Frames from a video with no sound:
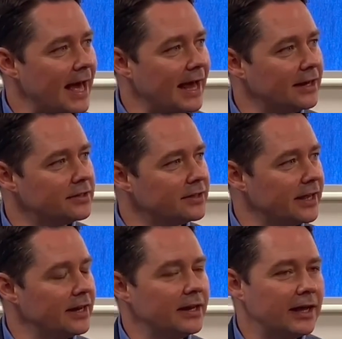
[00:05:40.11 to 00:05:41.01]
and
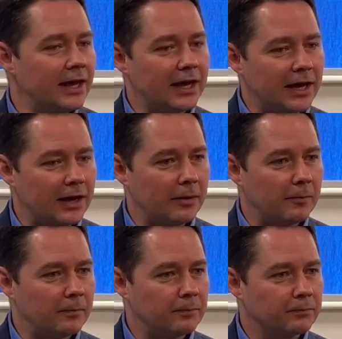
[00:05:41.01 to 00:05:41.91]
then
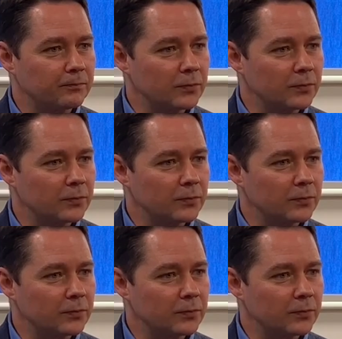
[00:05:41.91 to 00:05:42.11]
um,